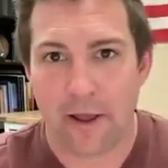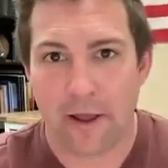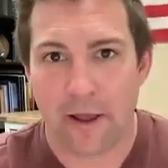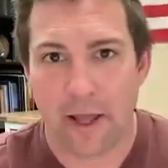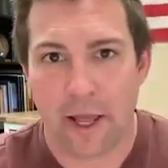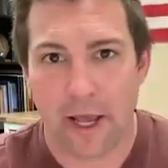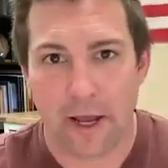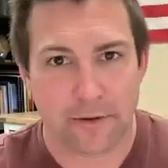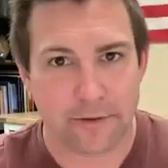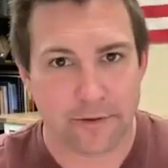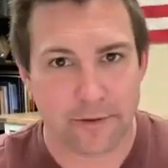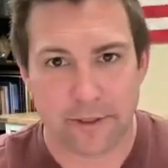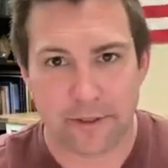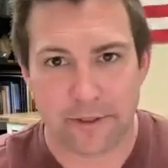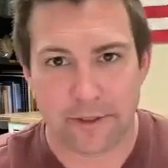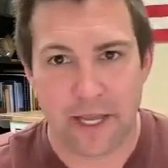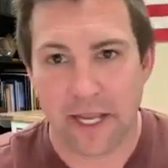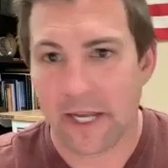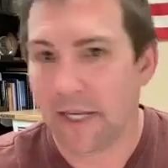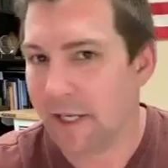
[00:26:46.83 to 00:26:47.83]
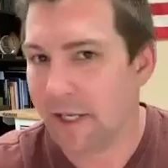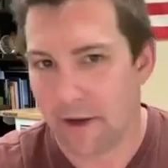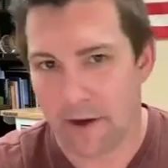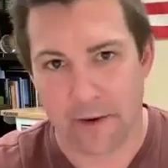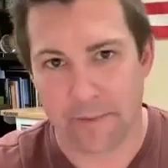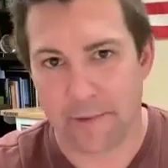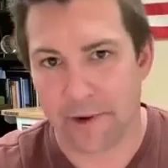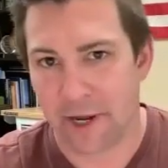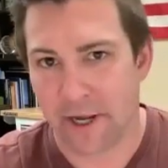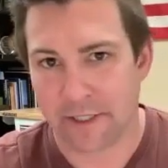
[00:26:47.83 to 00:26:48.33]
how do they
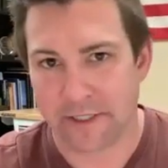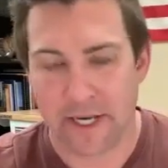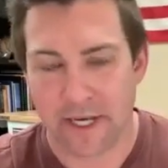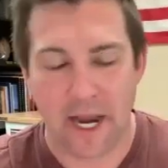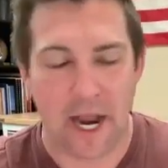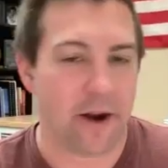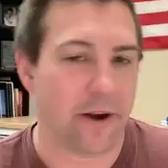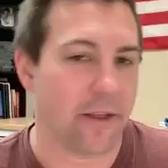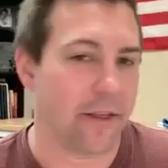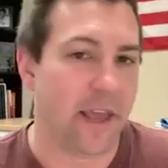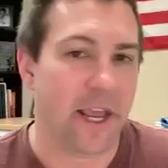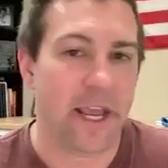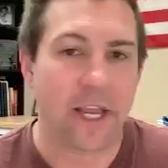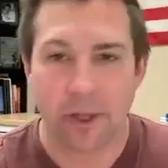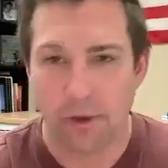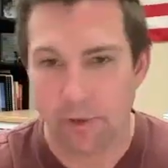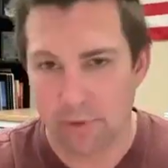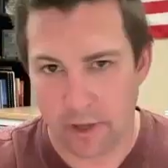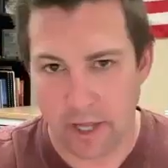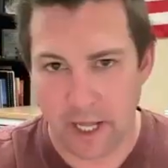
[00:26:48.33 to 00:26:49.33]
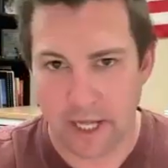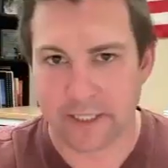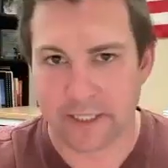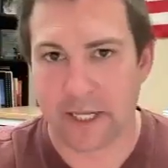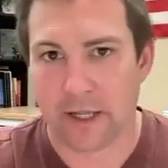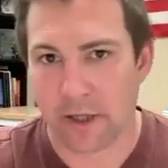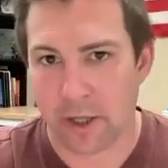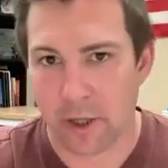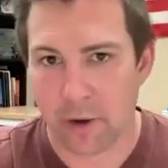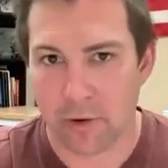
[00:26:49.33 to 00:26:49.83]
decarbonize and how do they utilize
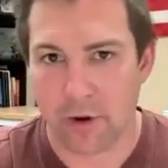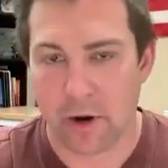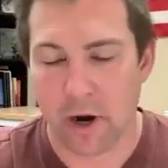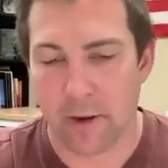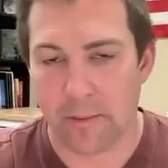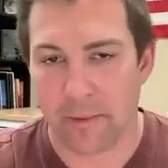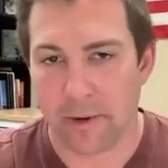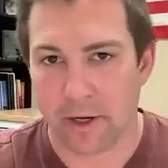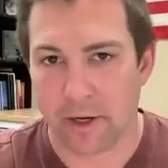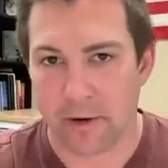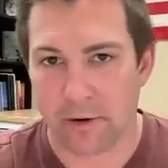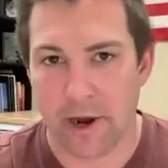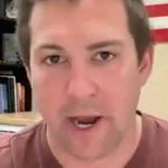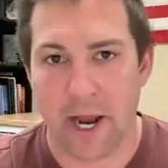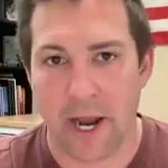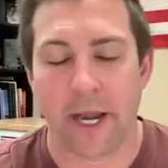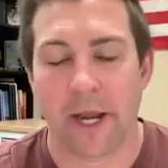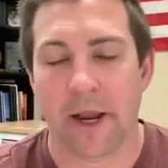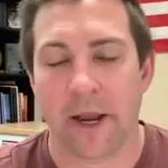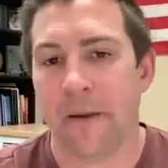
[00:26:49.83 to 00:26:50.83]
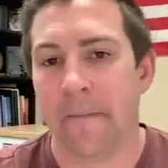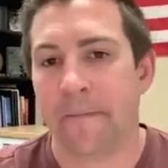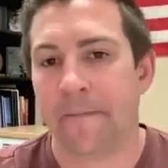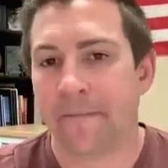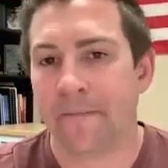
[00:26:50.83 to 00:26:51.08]
that low carbon grain?